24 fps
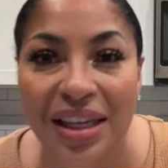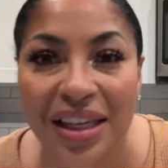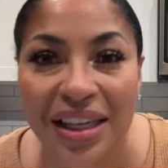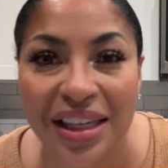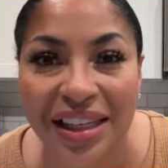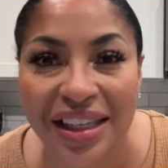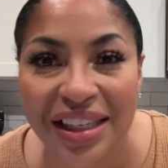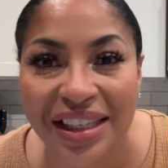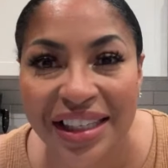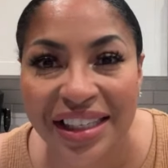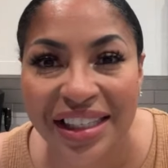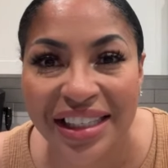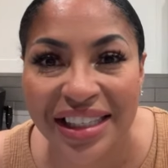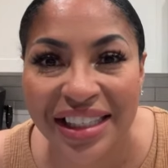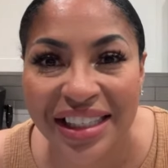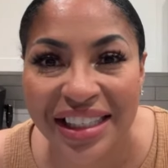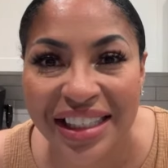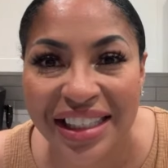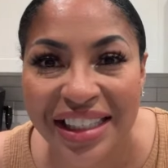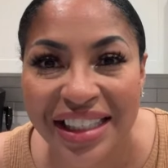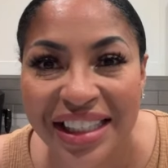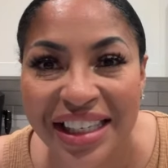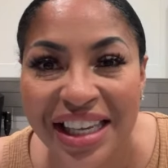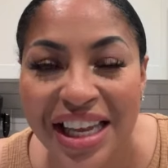24
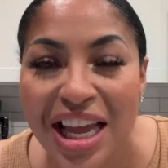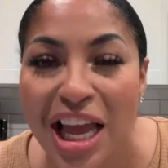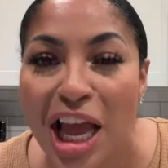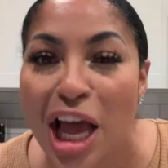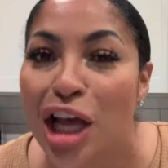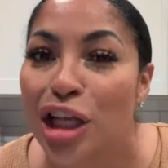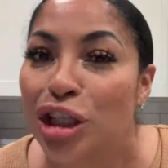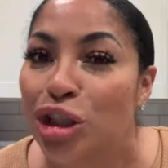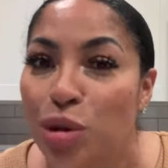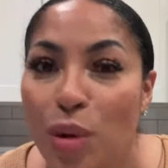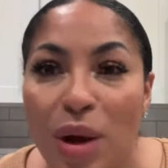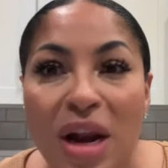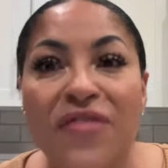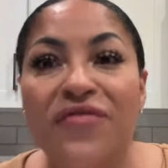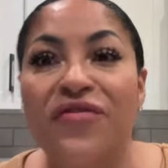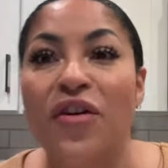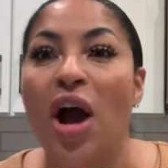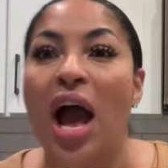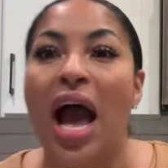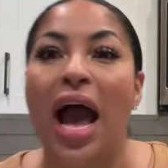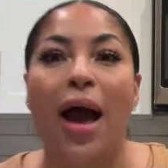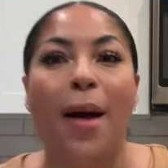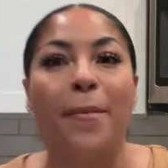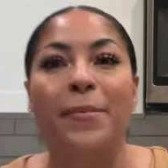hours,
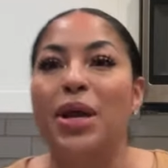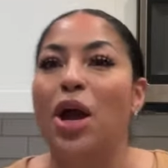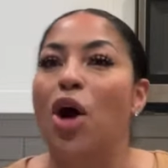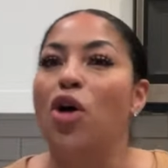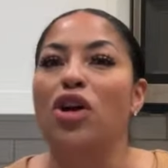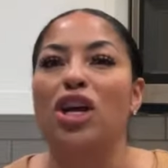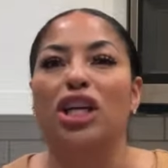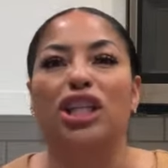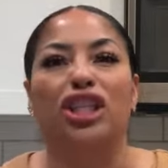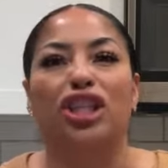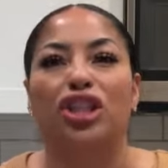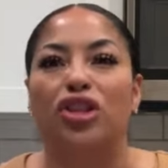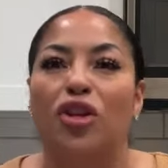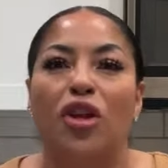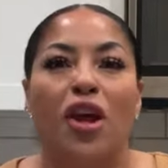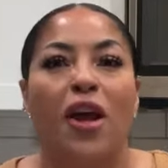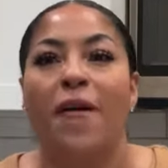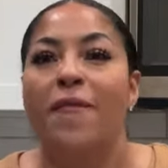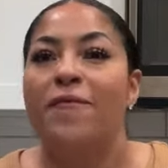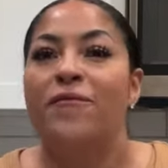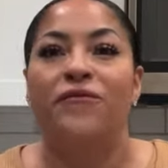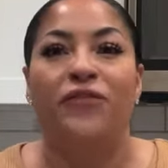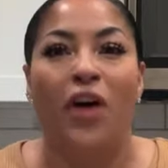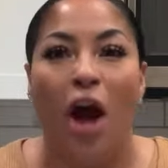I'll be on here
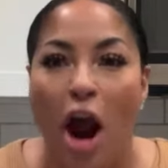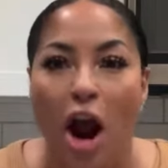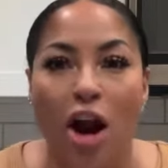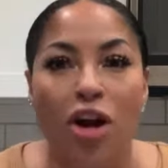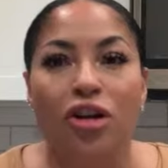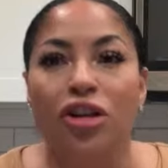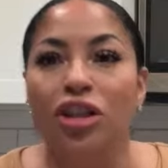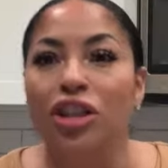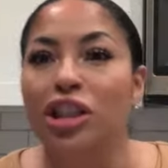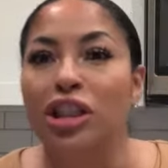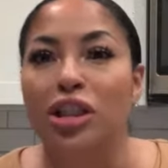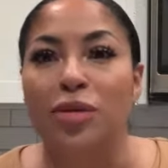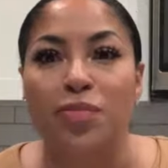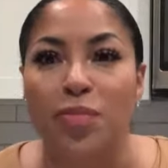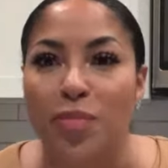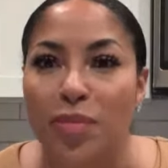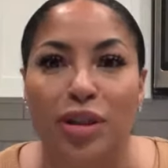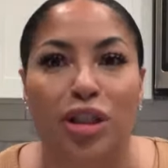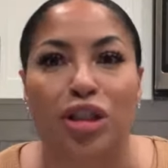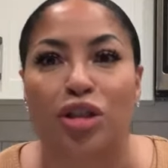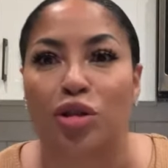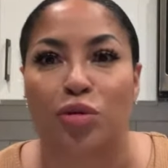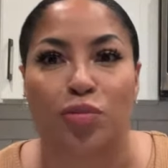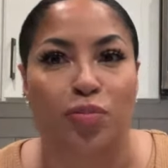farting,
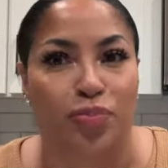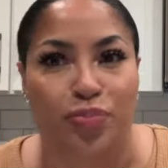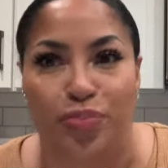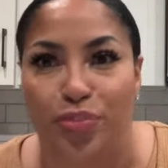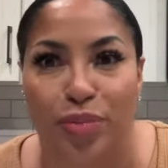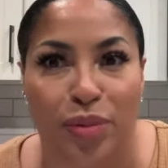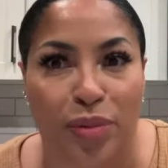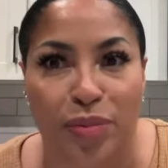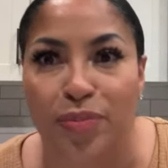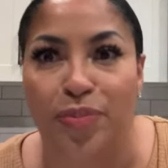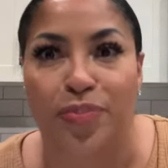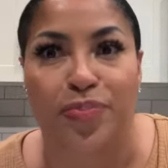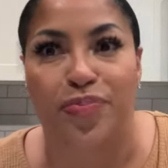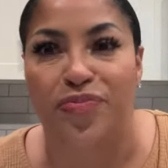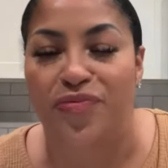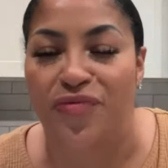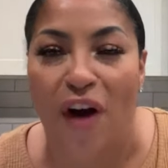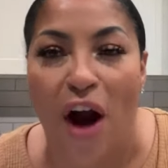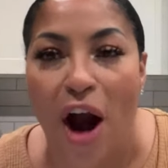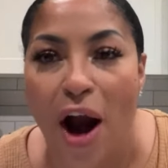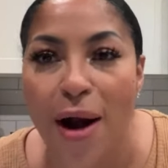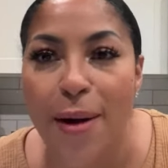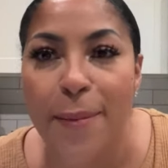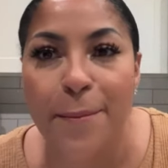
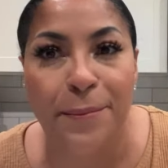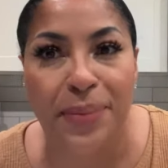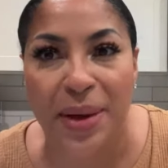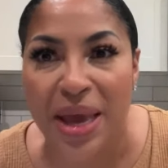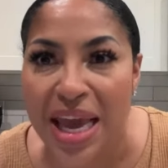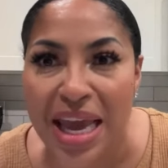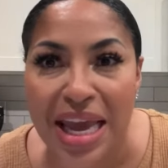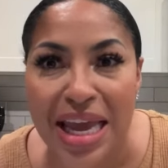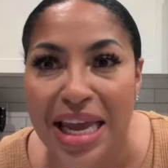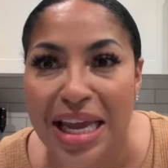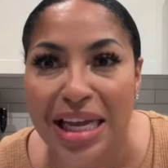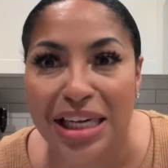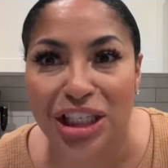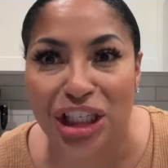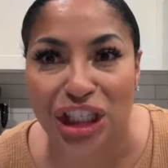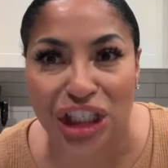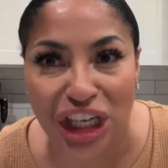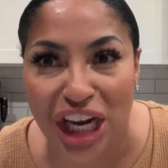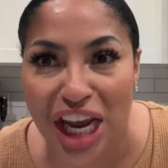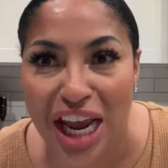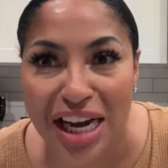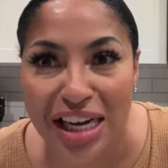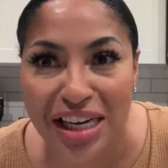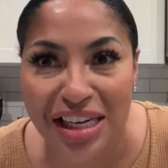farting, peeing,
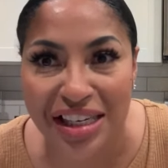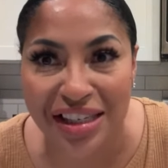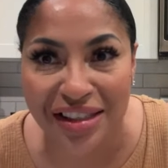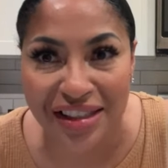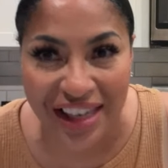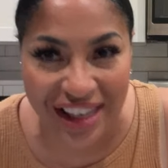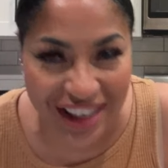shitting.